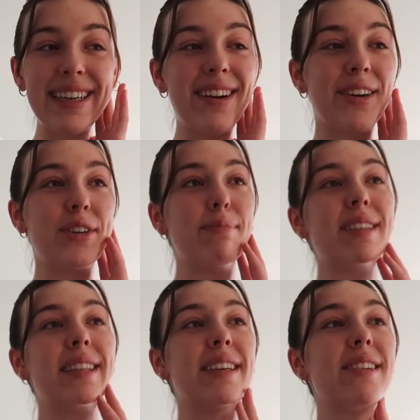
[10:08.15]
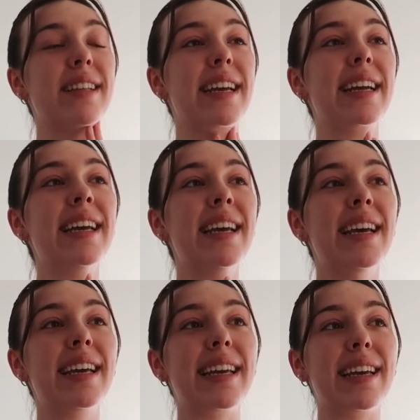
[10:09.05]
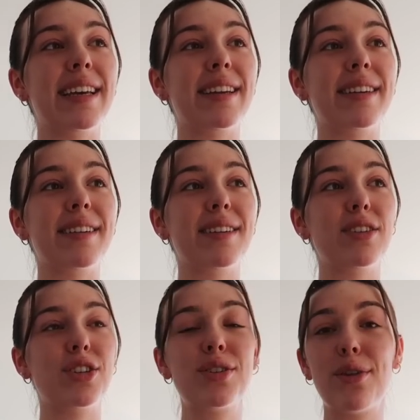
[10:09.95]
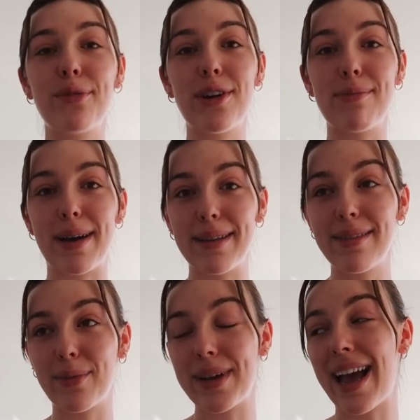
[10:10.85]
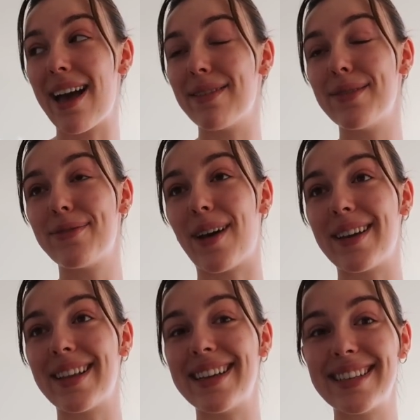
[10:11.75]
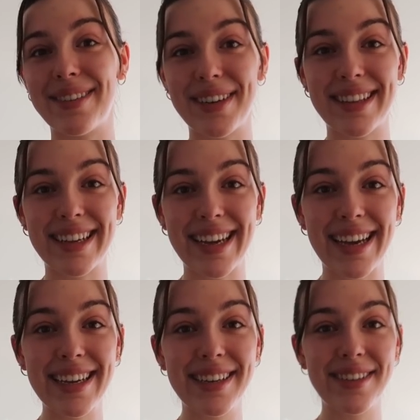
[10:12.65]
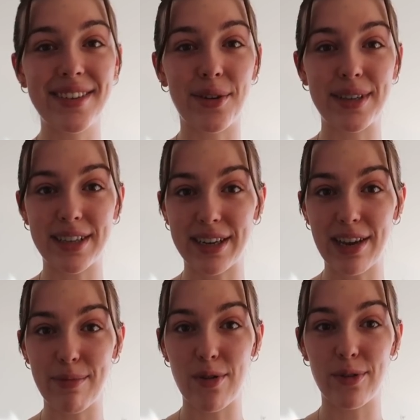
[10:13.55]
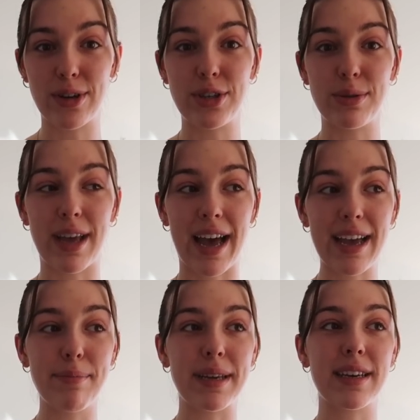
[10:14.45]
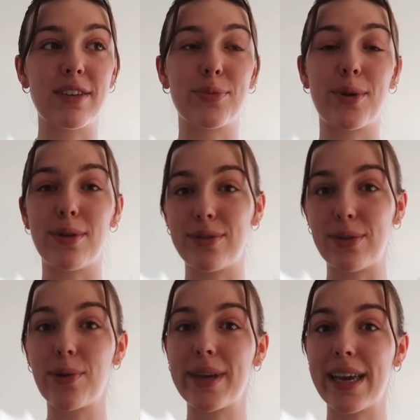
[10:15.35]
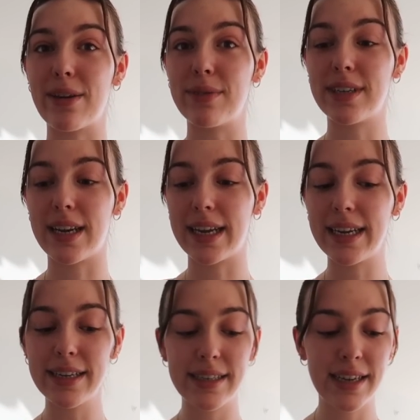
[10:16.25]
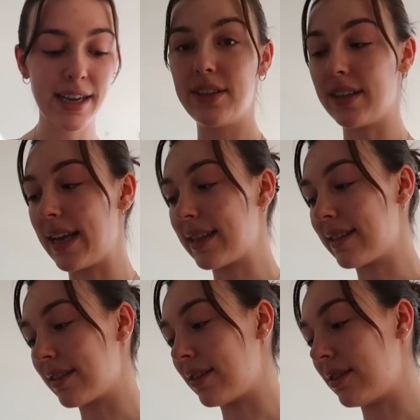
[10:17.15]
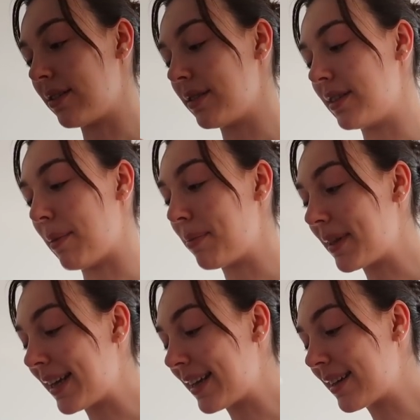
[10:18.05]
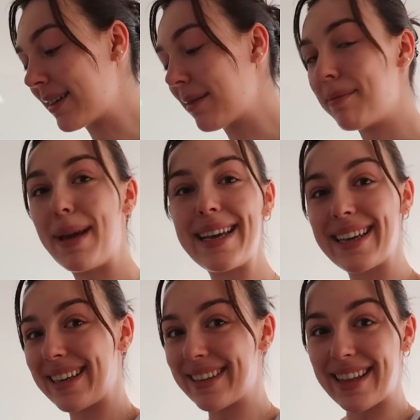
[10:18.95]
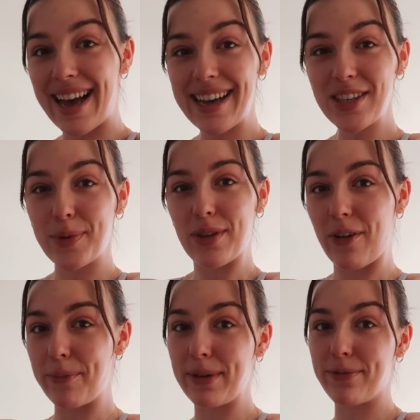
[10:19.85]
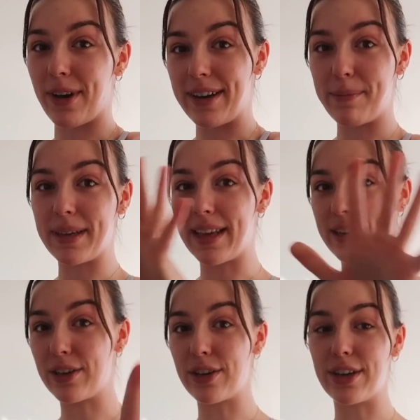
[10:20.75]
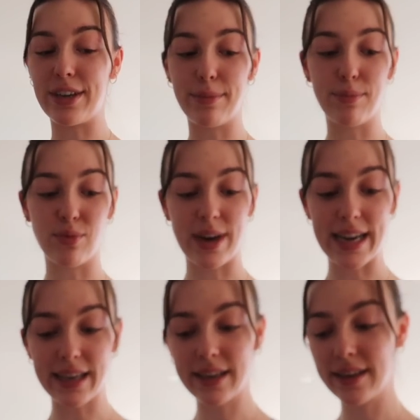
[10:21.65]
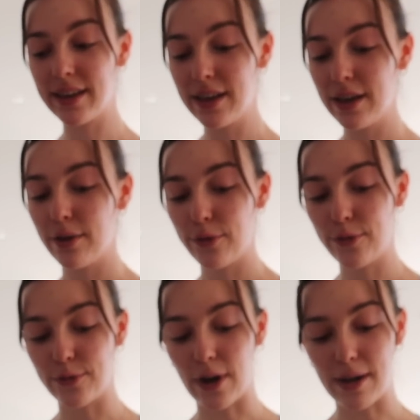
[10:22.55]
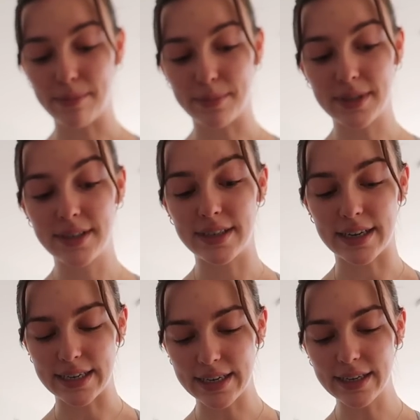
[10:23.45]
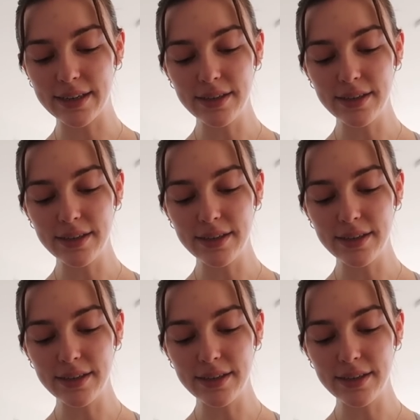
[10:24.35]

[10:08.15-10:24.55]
Our trip is literally in just over a month and we haven't finalized everything yet. So he's gonna come over and do that because we're also going out tonight to like this little dumpling making class. We thought it'd be fun and be like a good break from studying.